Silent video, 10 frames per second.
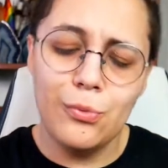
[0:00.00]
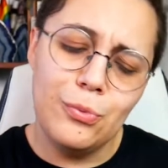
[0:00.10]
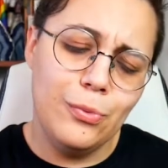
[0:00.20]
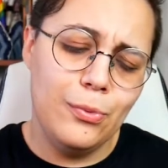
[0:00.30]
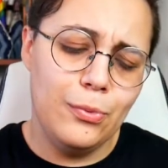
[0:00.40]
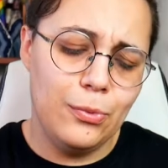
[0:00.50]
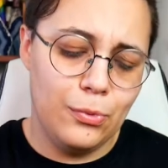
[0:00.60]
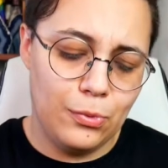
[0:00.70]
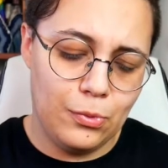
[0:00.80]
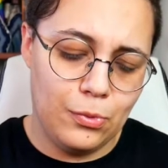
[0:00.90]

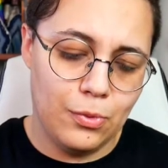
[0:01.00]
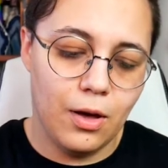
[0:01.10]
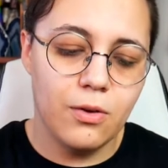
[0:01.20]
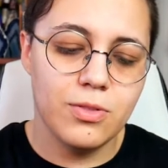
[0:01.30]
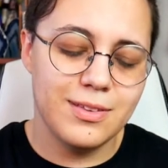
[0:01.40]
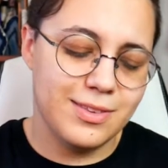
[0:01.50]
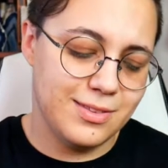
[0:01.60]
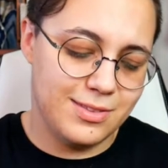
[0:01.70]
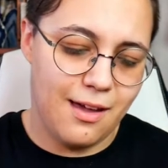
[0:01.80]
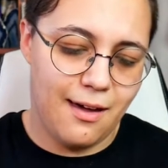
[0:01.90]
Ooh. Oh, this
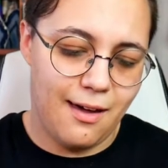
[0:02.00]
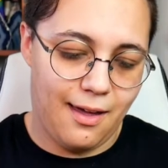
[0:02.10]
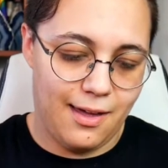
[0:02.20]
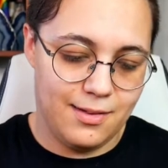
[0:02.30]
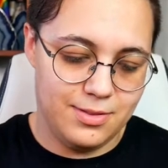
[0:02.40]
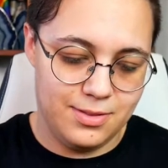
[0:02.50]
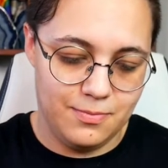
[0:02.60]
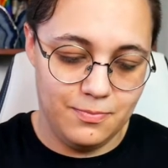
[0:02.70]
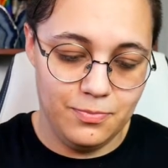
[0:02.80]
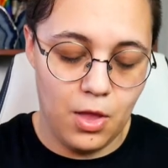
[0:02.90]
is nice.
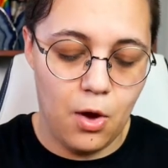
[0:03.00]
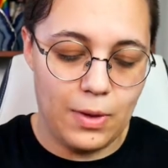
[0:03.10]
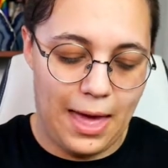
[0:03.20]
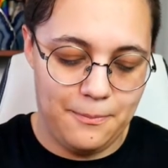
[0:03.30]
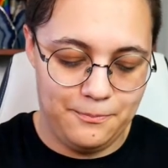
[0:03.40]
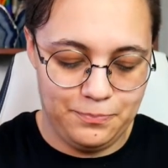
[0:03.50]
Okay.